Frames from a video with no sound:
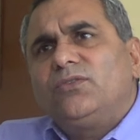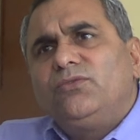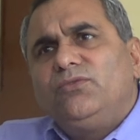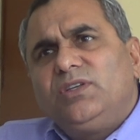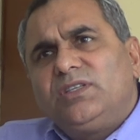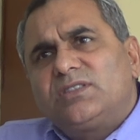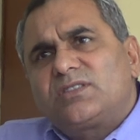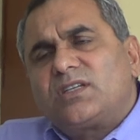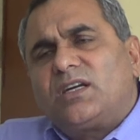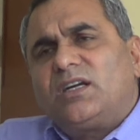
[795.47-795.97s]

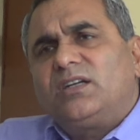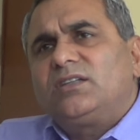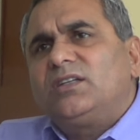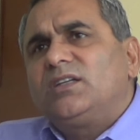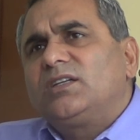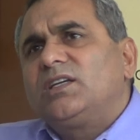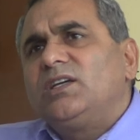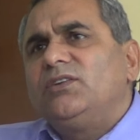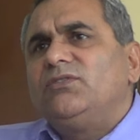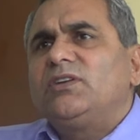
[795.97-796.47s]
we
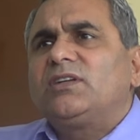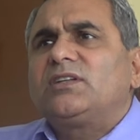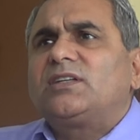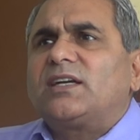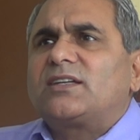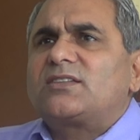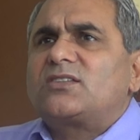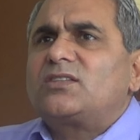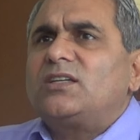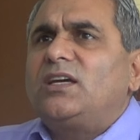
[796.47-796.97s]
started giving
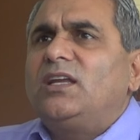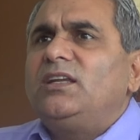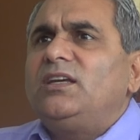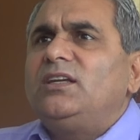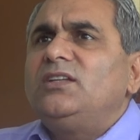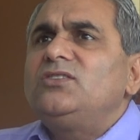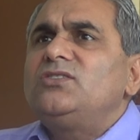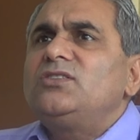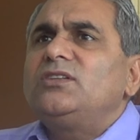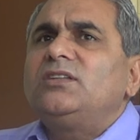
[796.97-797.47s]
textile
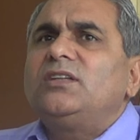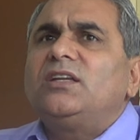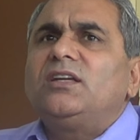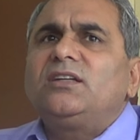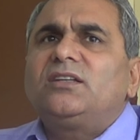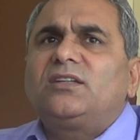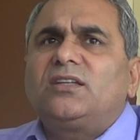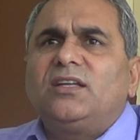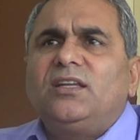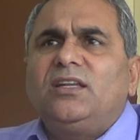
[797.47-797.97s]

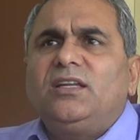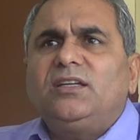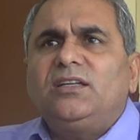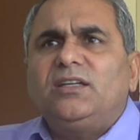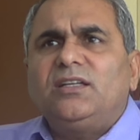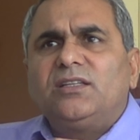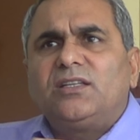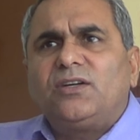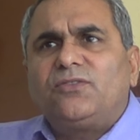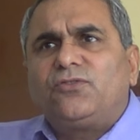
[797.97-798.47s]
engineering training
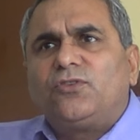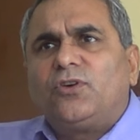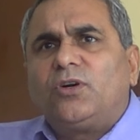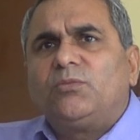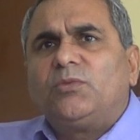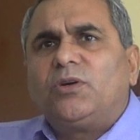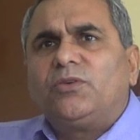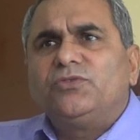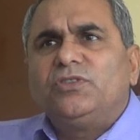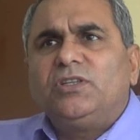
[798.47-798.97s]
in the
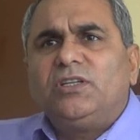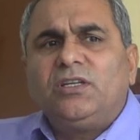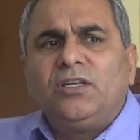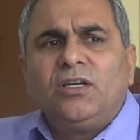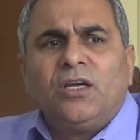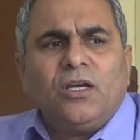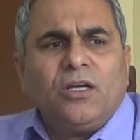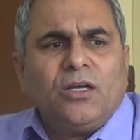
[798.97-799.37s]
form of the